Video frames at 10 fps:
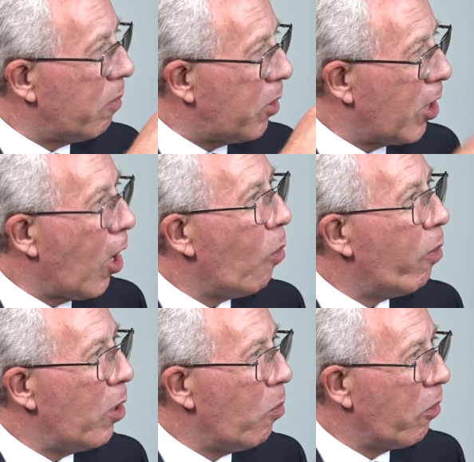start
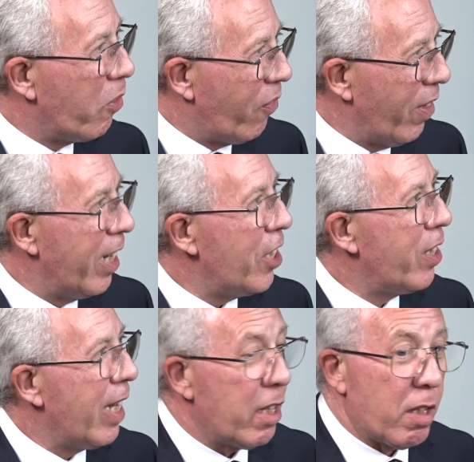where you want to finish,
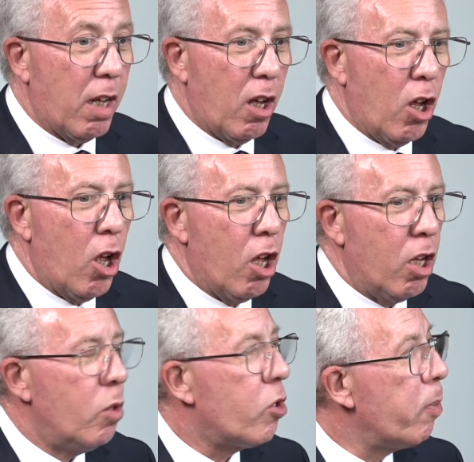and that's
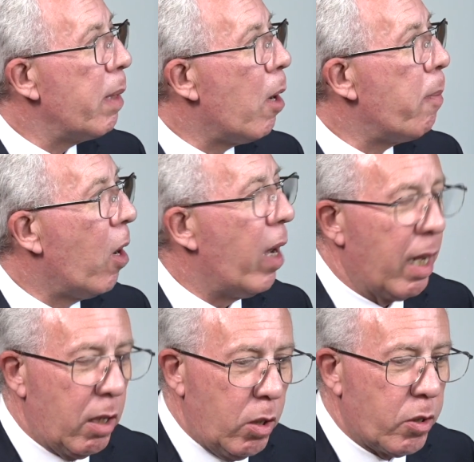who's going to be my
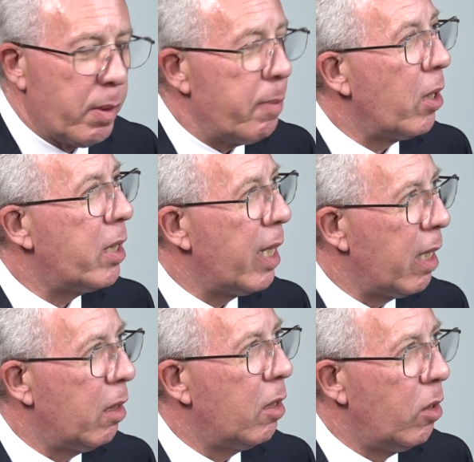buyer, who's going to be my
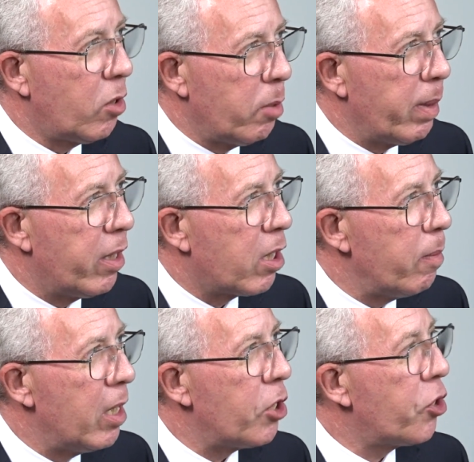tenant, who's going to be the
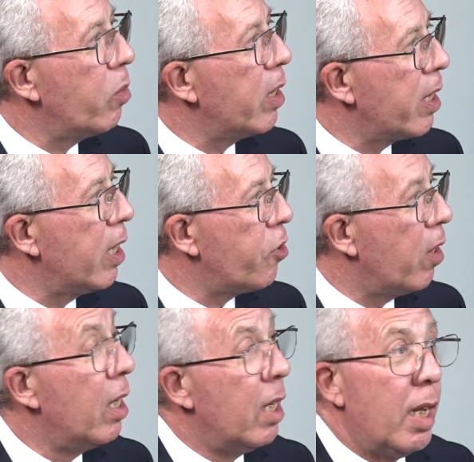commercial, etc.
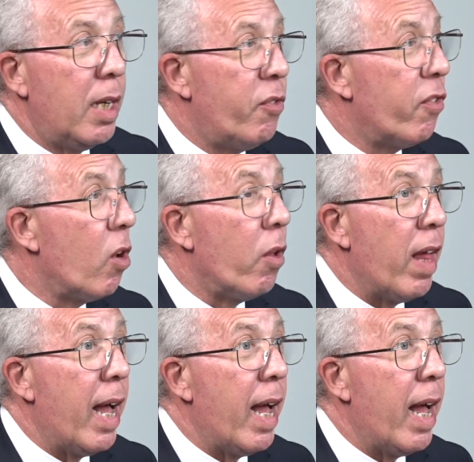And if you've got